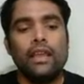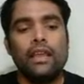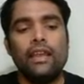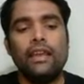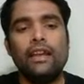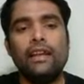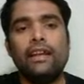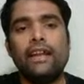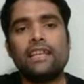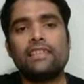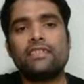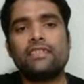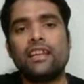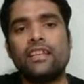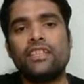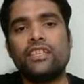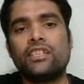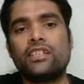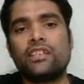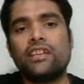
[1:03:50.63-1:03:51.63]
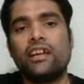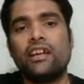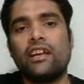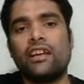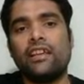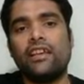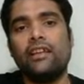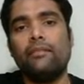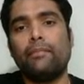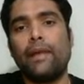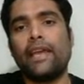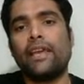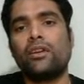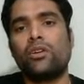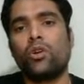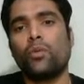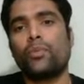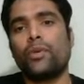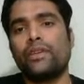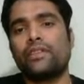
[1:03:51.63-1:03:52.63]
Index register in
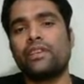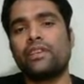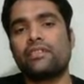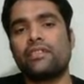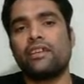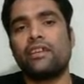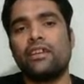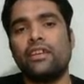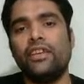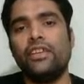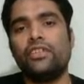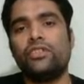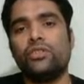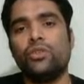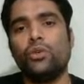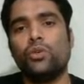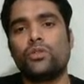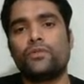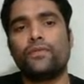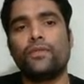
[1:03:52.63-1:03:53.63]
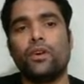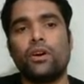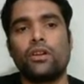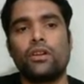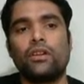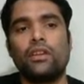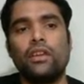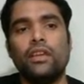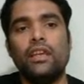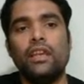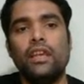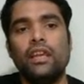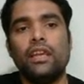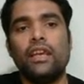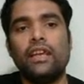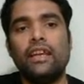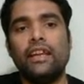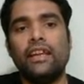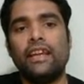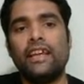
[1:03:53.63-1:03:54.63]
microprocessor is used for.
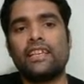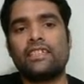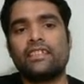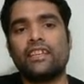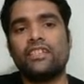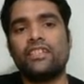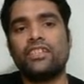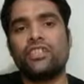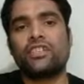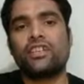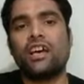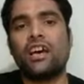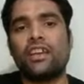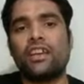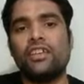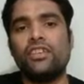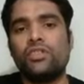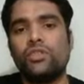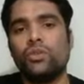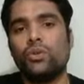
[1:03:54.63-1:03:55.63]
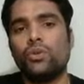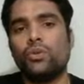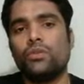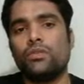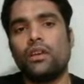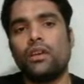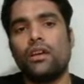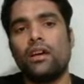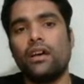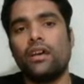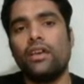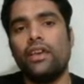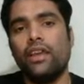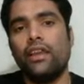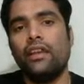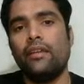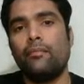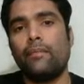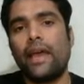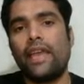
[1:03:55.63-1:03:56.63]
Index register is used
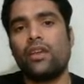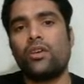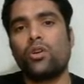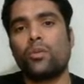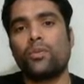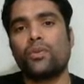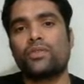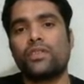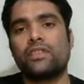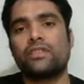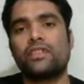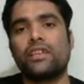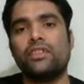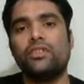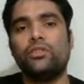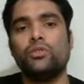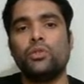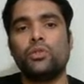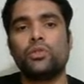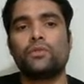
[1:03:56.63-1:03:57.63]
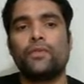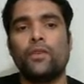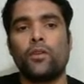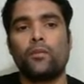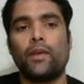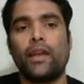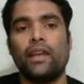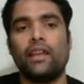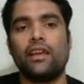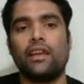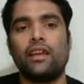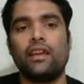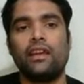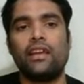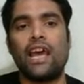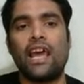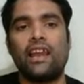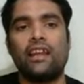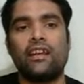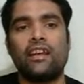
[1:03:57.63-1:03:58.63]
in microprocessor is used for, my dear,
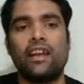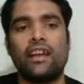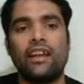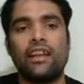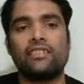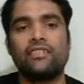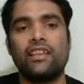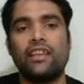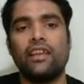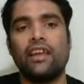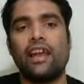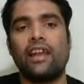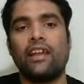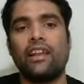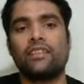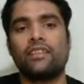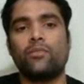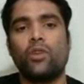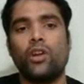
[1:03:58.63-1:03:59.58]
direct addressing, address